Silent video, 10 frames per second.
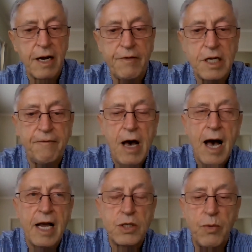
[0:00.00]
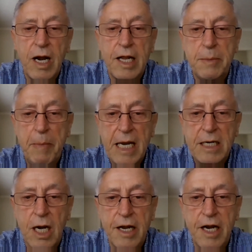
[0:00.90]
of the device, well, it depends
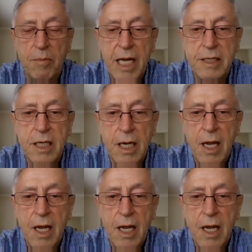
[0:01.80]
a little bit